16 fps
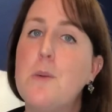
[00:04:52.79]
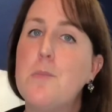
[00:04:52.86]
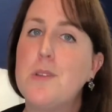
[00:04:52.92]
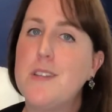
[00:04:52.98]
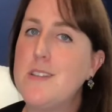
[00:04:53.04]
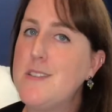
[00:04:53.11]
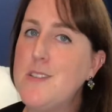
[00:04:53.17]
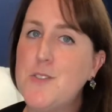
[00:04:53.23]
but
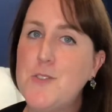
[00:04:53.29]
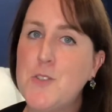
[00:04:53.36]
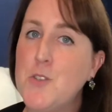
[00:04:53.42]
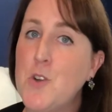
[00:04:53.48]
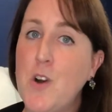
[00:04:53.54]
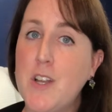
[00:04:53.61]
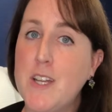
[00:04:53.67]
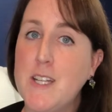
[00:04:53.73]
this is
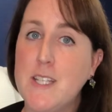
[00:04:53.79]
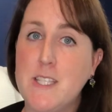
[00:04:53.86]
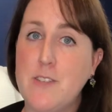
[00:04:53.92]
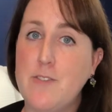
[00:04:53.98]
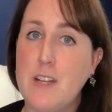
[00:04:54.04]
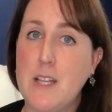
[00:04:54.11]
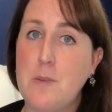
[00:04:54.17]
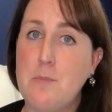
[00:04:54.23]
not a
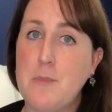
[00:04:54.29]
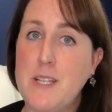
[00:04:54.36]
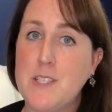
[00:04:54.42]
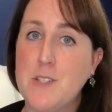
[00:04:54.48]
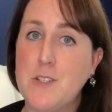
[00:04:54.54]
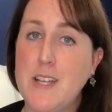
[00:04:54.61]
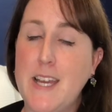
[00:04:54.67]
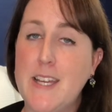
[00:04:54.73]

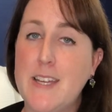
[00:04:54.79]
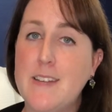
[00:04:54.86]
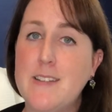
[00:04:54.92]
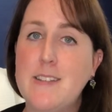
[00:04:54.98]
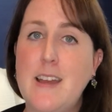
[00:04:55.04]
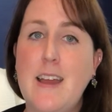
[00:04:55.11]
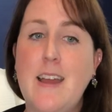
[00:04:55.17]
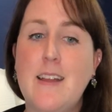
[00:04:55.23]
developmental
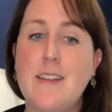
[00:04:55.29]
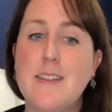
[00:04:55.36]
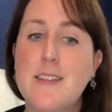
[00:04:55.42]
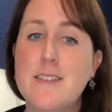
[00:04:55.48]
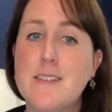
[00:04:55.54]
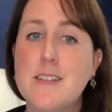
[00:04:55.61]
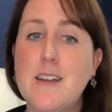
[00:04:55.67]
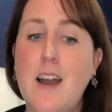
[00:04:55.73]
edit, and
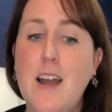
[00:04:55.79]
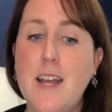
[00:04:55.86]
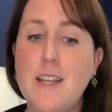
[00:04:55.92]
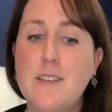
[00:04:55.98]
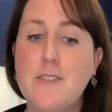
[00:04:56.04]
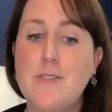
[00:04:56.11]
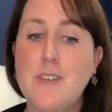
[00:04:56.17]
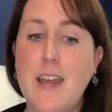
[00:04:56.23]
this kind
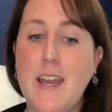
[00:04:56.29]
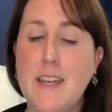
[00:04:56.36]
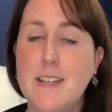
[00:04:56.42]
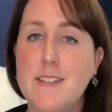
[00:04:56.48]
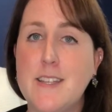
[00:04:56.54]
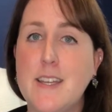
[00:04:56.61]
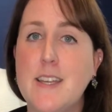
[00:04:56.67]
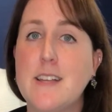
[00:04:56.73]
of
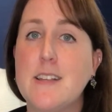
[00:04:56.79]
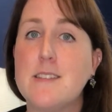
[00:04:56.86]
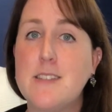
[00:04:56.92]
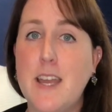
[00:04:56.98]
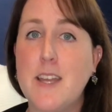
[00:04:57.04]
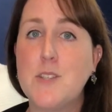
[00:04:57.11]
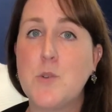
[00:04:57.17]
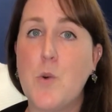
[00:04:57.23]
editing
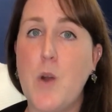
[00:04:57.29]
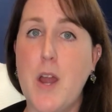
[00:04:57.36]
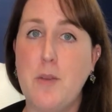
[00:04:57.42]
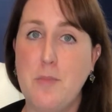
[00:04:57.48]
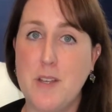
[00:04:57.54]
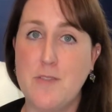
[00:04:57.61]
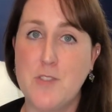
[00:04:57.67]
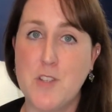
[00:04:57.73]
takes quite a
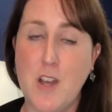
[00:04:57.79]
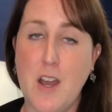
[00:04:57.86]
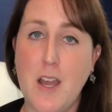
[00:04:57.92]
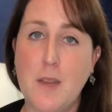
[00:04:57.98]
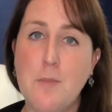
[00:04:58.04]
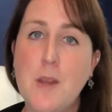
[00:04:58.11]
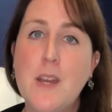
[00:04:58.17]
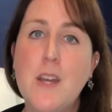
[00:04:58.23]
bit of
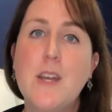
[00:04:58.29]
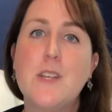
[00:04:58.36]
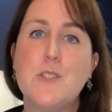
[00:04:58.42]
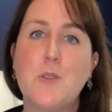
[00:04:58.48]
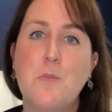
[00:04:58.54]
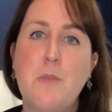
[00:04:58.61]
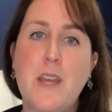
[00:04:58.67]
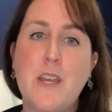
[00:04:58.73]
time,
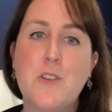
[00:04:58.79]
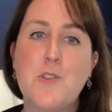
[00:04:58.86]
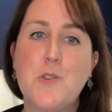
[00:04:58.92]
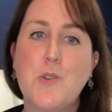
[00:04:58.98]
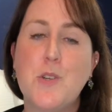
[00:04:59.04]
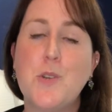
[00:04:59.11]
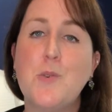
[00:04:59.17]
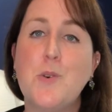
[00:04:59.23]
so make
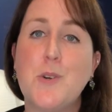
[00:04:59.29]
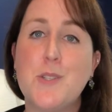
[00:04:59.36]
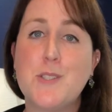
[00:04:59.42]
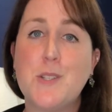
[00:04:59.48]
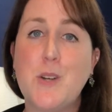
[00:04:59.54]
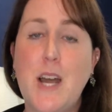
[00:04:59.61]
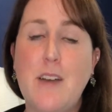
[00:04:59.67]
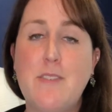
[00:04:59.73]
sure you
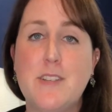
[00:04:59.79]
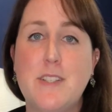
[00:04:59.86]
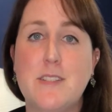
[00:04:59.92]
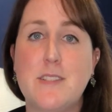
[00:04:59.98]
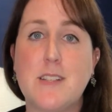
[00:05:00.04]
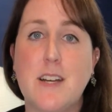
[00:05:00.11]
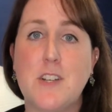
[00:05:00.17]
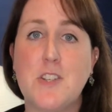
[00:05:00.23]
also have a
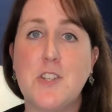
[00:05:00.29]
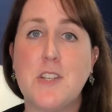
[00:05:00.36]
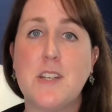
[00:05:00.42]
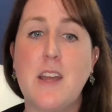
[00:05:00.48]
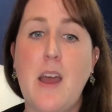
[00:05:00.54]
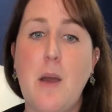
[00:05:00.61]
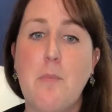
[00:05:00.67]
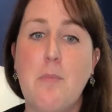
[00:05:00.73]

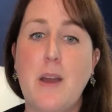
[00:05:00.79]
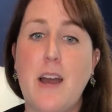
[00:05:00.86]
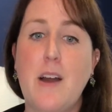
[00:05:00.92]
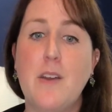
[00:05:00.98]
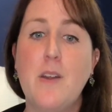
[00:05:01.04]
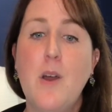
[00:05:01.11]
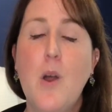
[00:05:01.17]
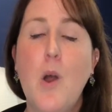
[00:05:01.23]
discussion
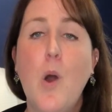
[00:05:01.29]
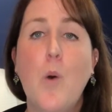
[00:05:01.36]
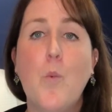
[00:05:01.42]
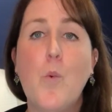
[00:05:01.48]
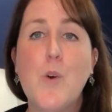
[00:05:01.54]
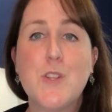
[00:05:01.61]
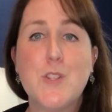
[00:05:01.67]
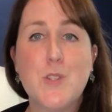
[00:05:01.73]
about
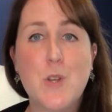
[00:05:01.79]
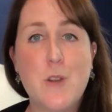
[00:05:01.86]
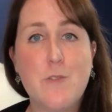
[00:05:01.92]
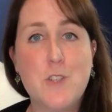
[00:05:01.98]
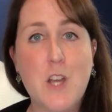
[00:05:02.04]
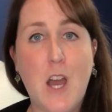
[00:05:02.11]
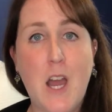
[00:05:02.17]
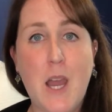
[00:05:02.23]
what sort of
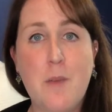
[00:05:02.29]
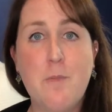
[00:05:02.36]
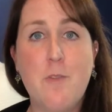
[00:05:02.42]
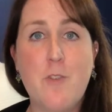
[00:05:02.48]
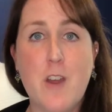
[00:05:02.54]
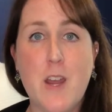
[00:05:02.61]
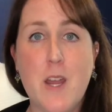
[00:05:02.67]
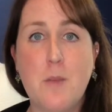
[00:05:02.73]
time
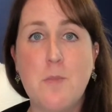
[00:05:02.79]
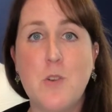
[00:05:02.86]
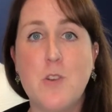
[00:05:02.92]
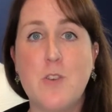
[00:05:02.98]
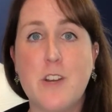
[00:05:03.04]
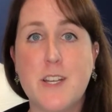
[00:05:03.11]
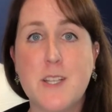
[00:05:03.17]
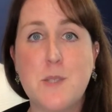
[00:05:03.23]
frame
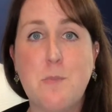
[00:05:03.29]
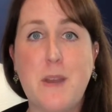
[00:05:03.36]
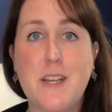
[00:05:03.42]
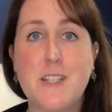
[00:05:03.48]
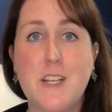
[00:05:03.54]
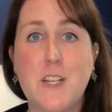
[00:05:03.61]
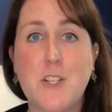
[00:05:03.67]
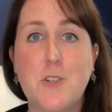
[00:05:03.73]
you're
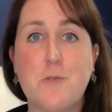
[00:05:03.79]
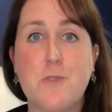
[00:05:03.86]
expecting to